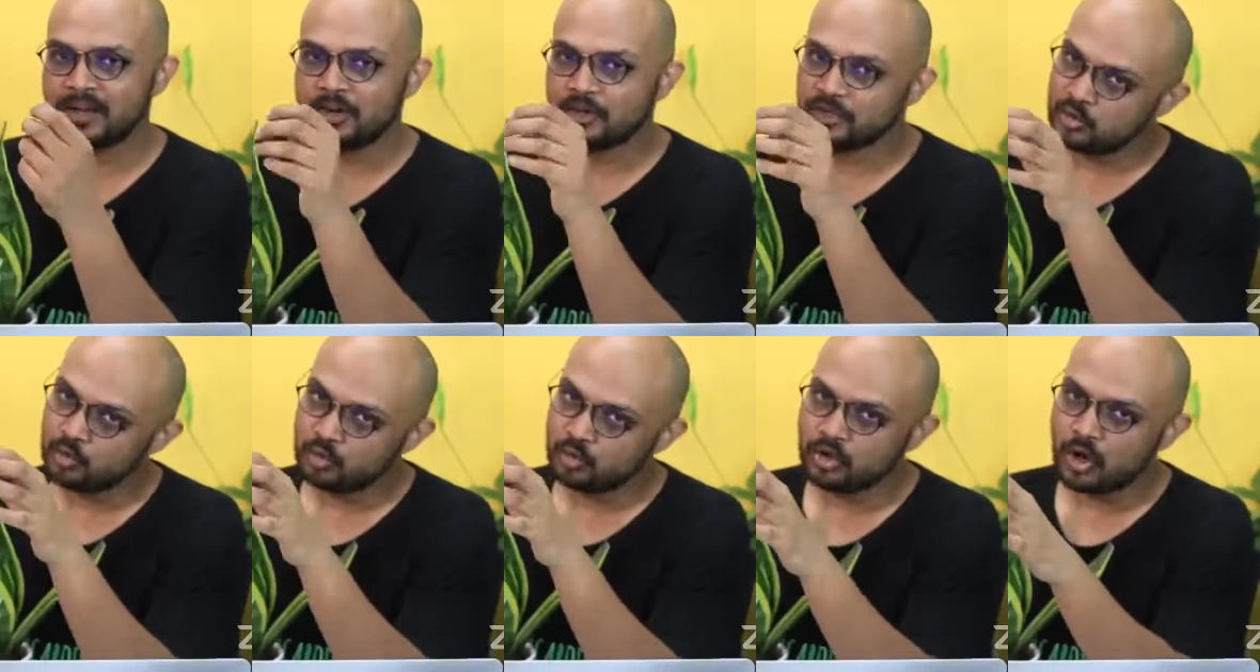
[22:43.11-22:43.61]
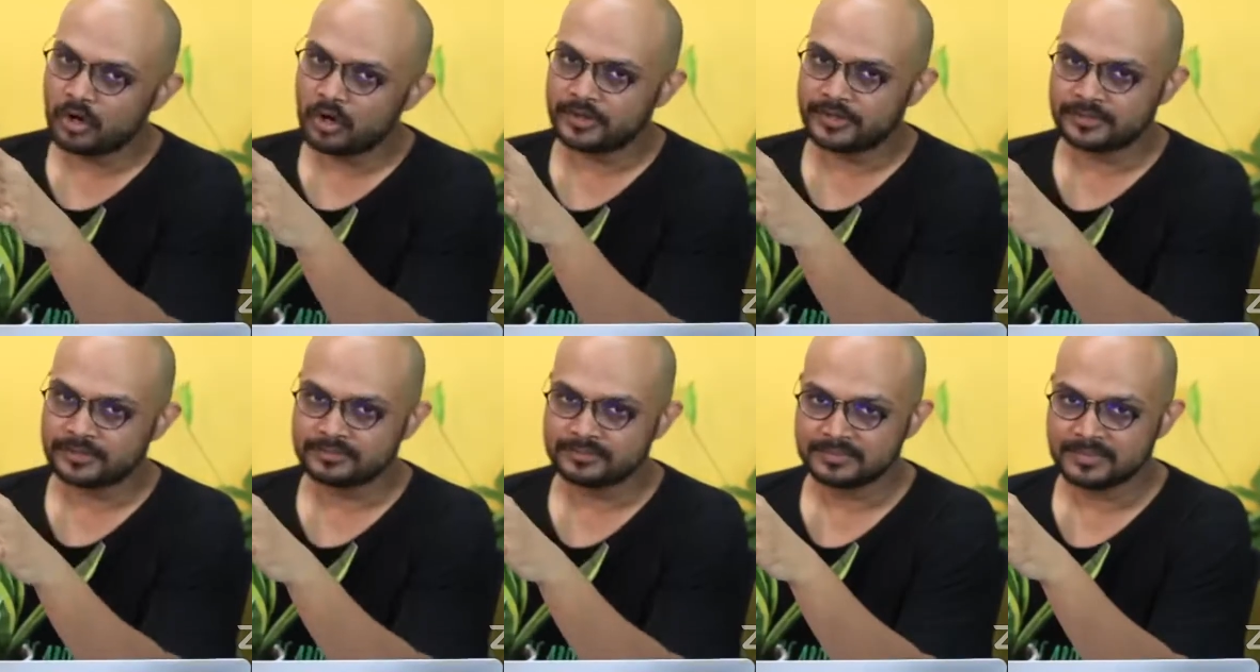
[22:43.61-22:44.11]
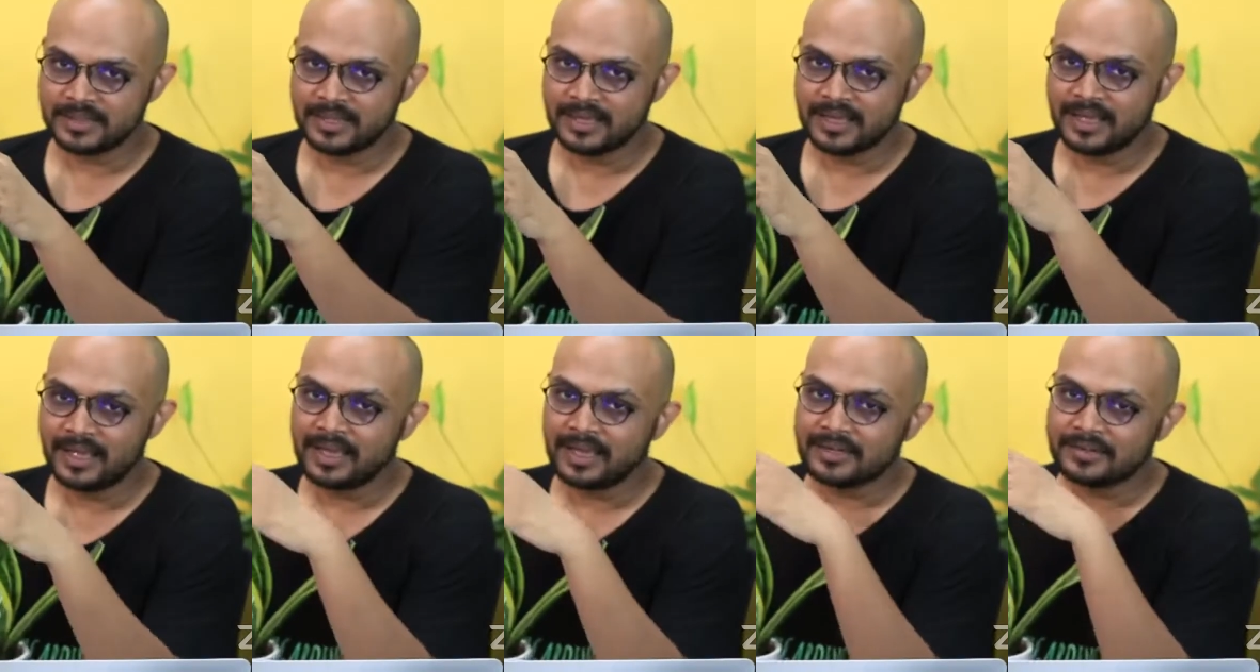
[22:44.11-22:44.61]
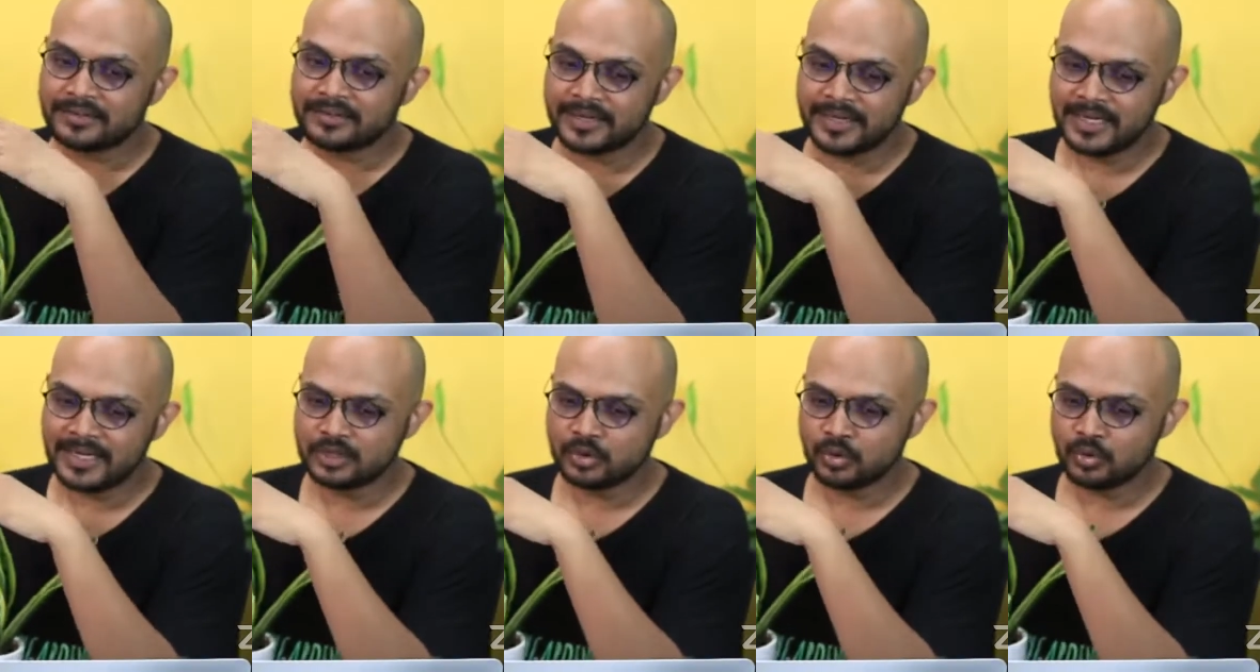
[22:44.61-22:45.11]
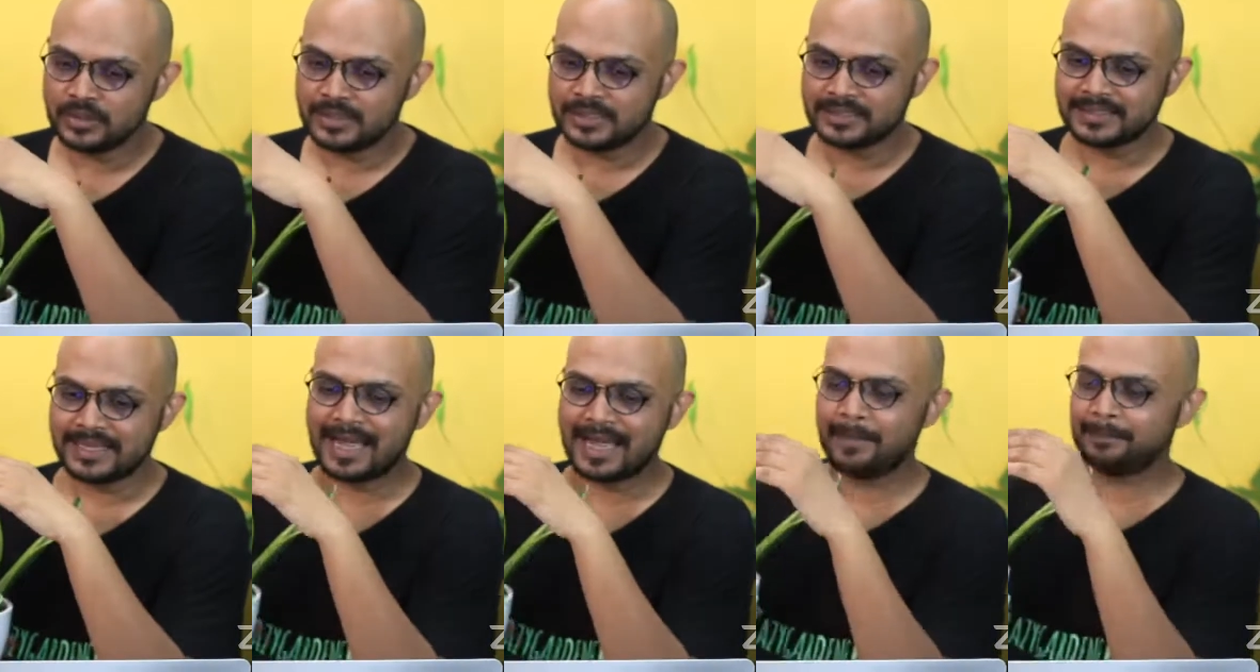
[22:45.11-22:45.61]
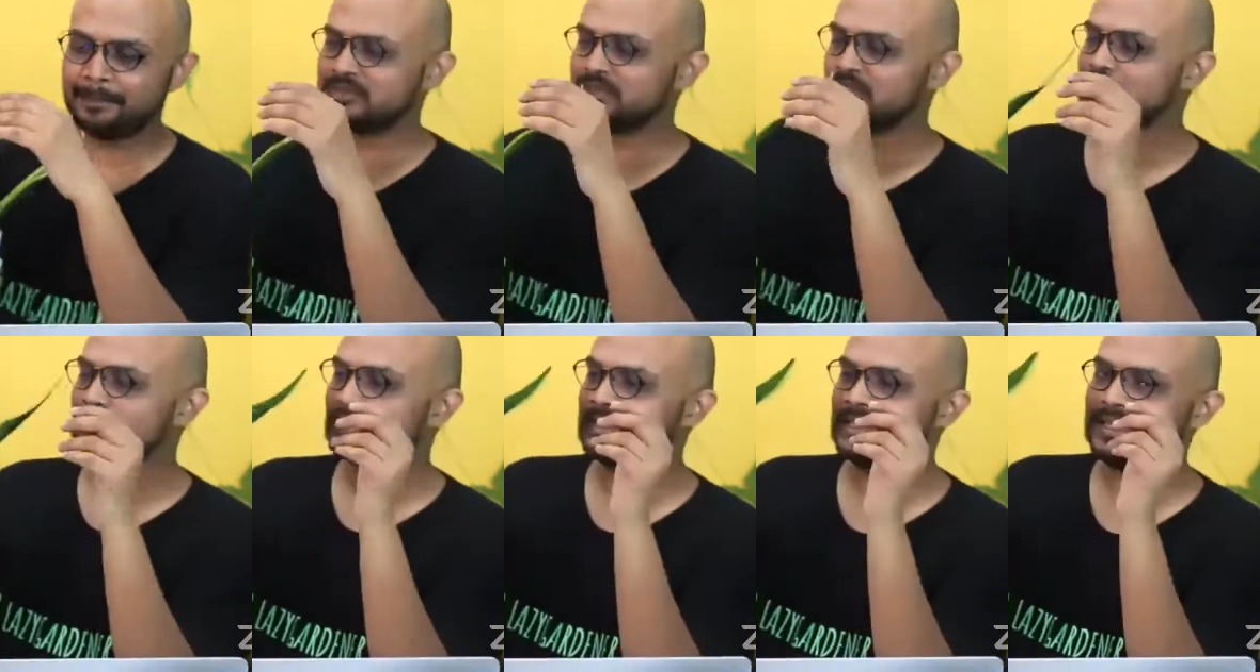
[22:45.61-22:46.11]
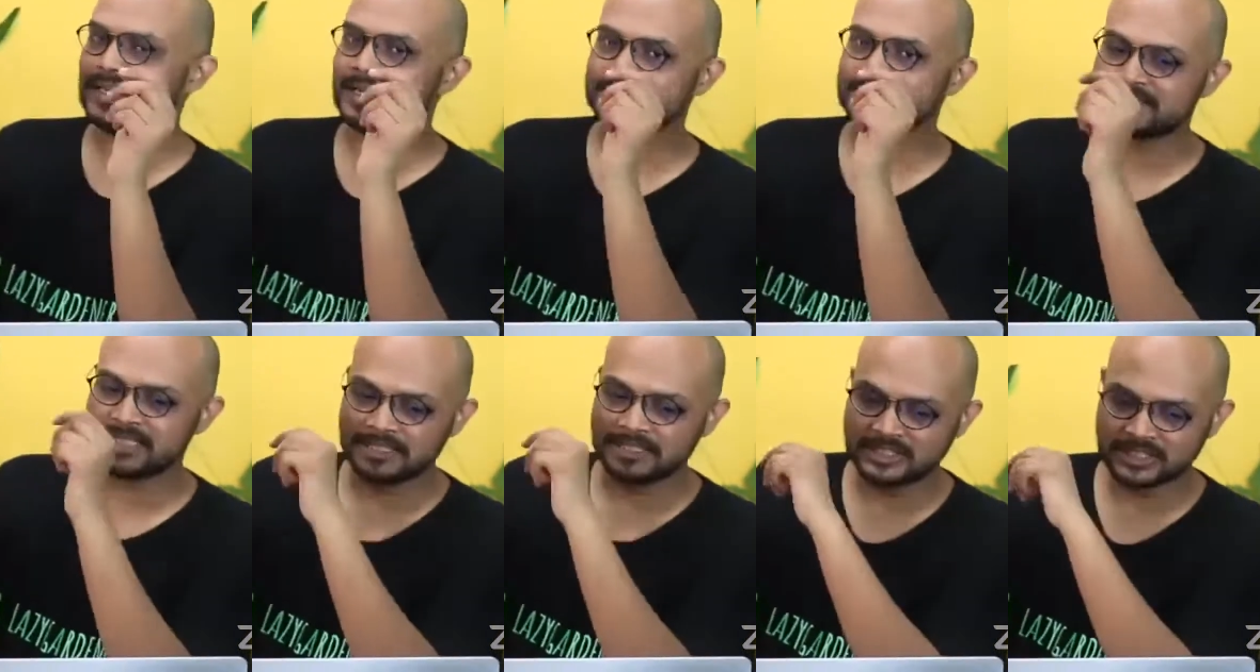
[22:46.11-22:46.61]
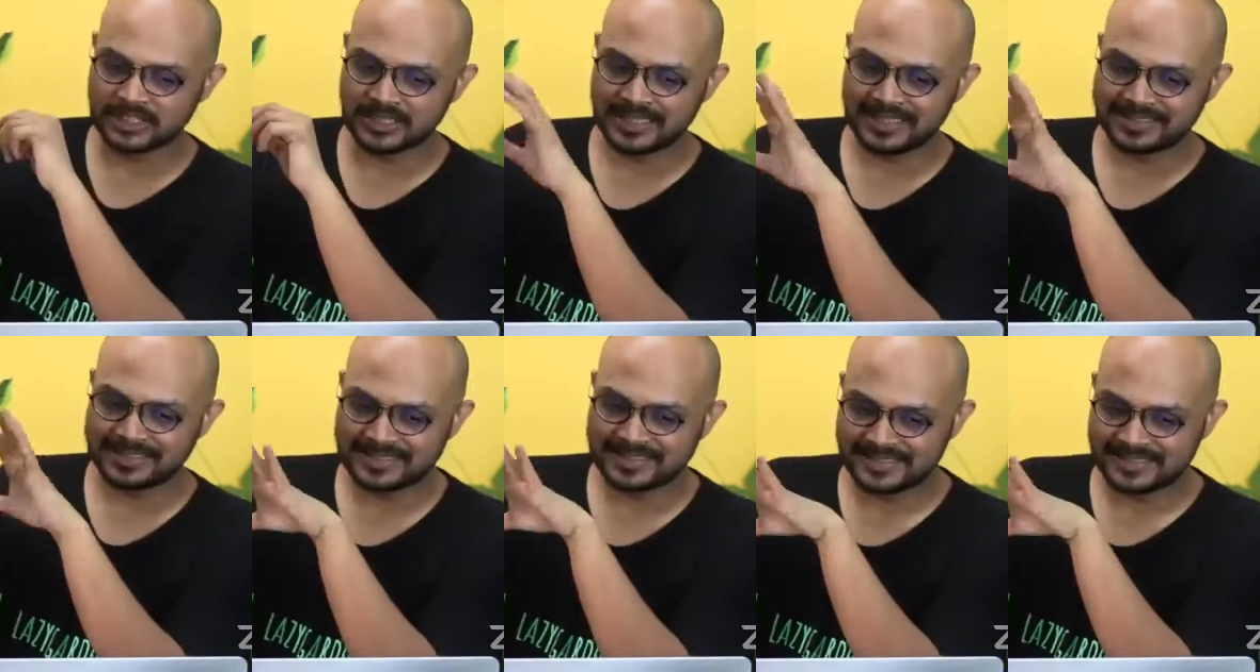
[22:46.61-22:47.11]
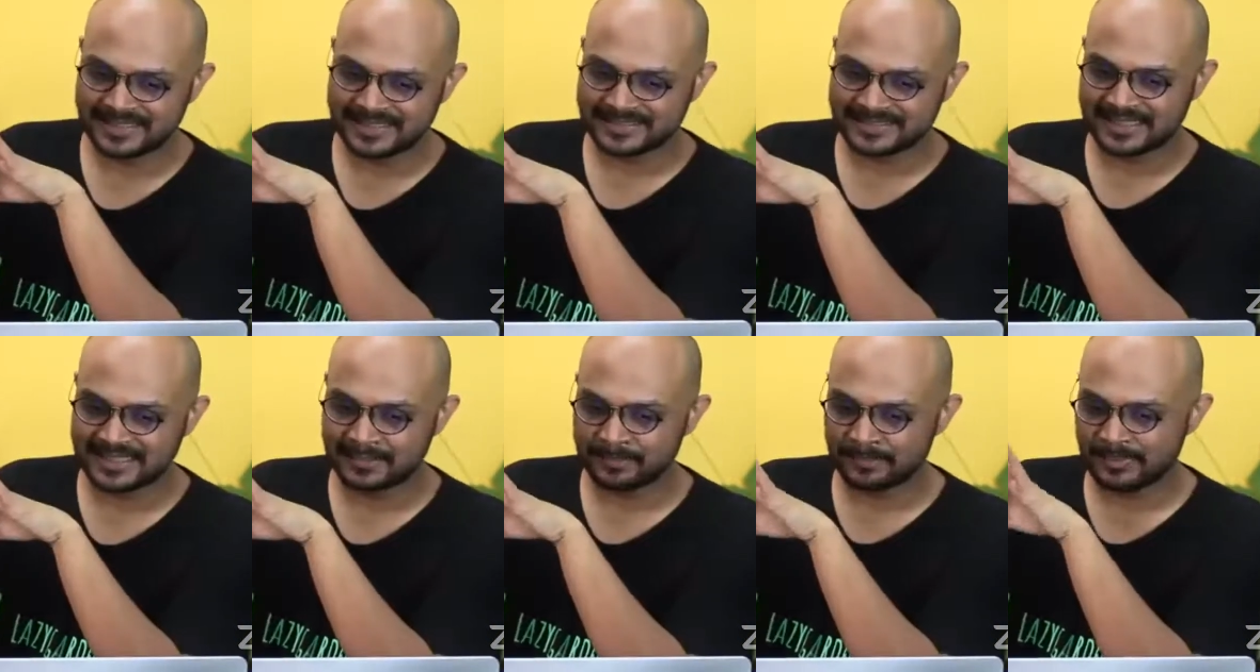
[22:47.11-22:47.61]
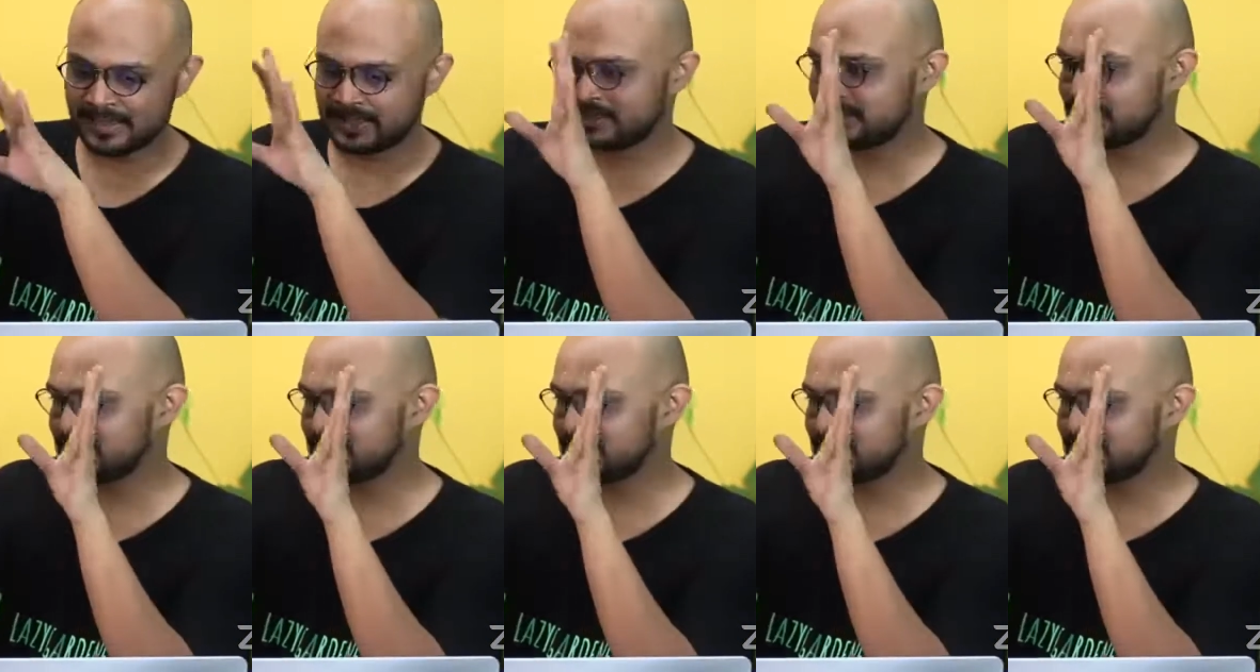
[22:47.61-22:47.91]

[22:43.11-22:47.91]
Do not. Drainage hole is absolutely essential. And this is the snake plant.